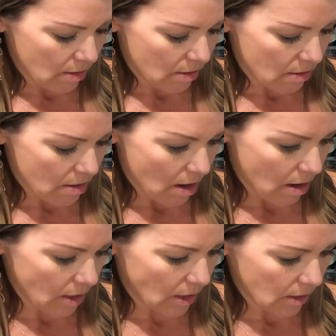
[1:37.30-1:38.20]

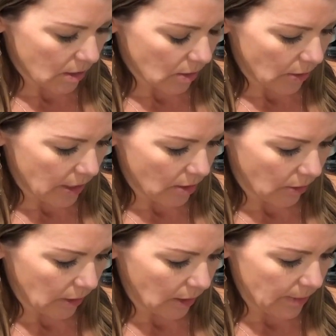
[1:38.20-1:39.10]
not eat soy or
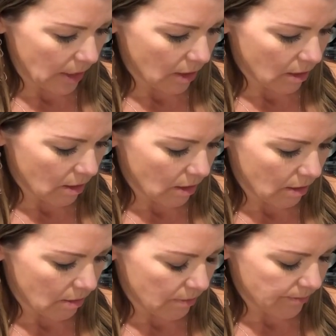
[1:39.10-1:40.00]
limit it.
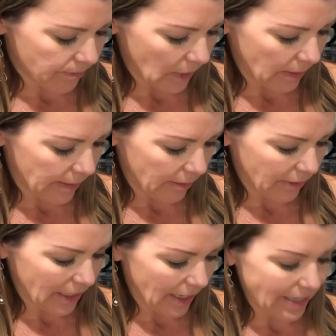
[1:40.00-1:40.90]
I don't
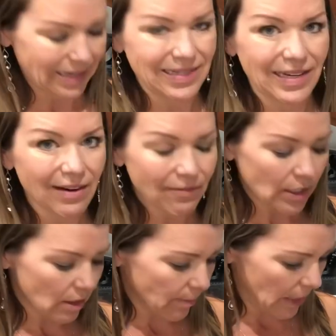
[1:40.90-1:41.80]
think I eat a ton of it,
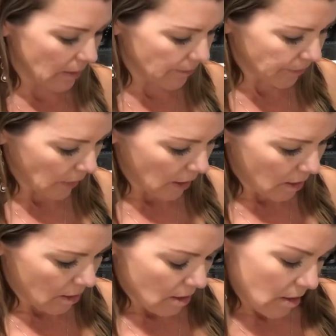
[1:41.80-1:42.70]
but
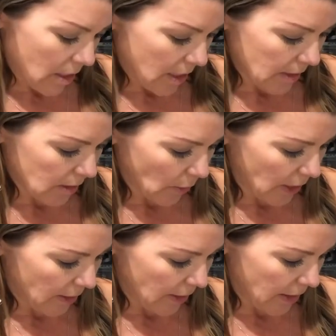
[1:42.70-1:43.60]
it has soy.
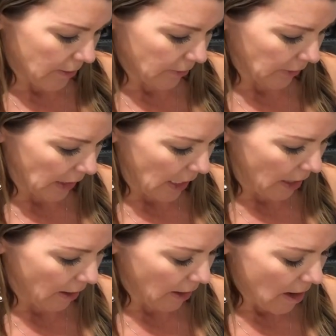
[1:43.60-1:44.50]
I don't really care.